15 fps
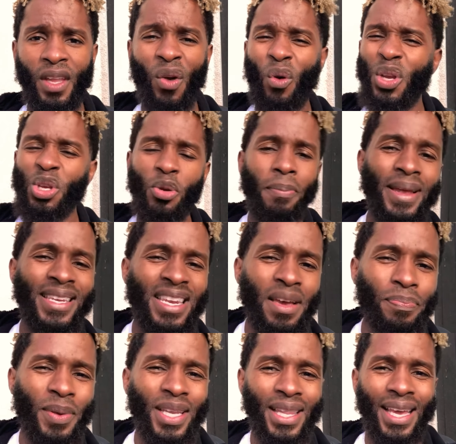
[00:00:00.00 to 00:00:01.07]
where you're
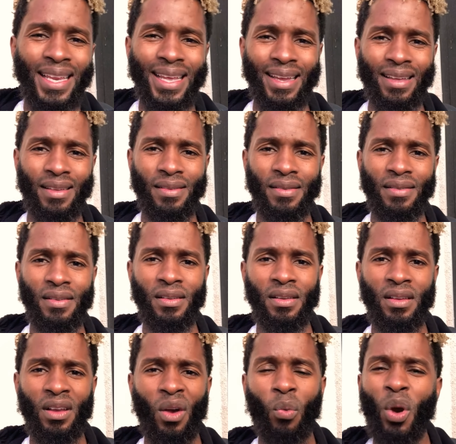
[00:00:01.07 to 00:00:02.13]
manipulating,
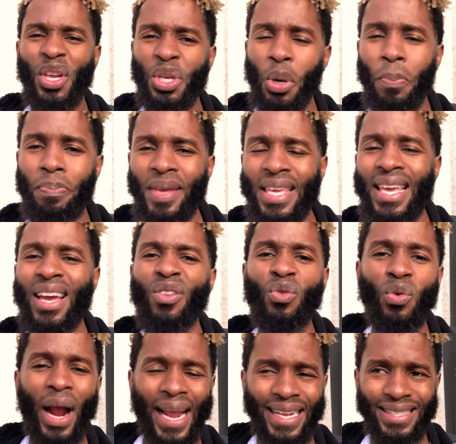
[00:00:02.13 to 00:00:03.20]
where you're
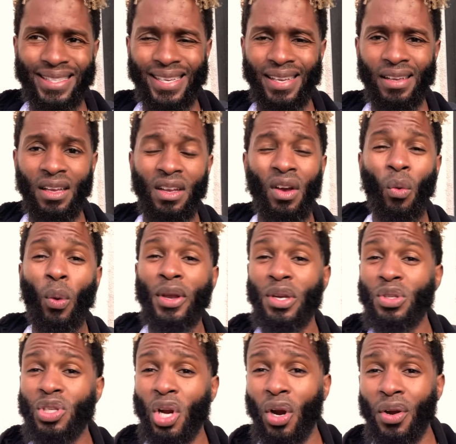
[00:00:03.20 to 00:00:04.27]
being right, where
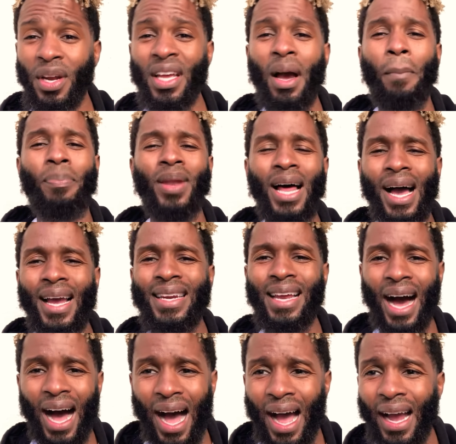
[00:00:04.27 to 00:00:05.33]
you're turning a blind
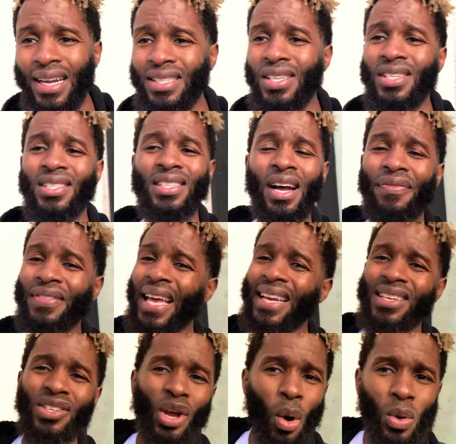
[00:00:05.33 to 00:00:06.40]
eye to stuff
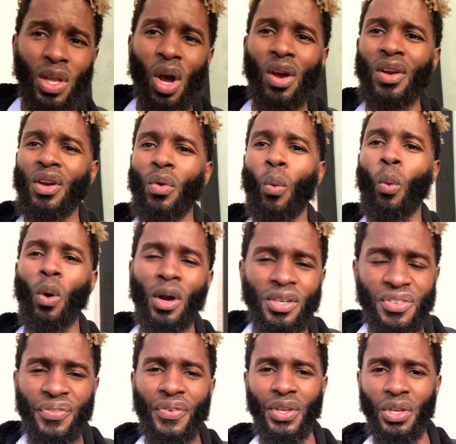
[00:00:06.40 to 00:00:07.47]
that no longer
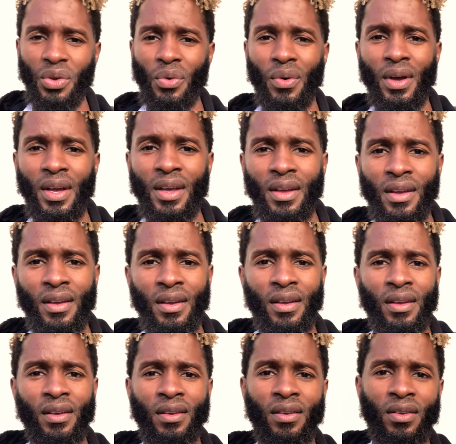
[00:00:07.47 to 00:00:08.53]
works for you.
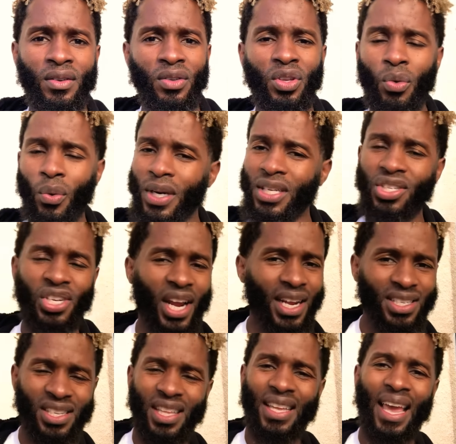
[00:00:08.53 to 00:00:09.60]
You want to
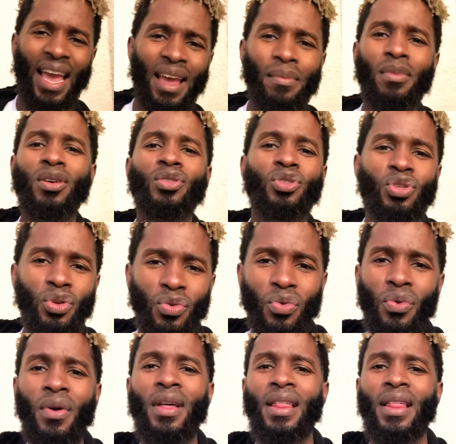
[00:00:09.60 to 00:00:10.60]
change the game? Do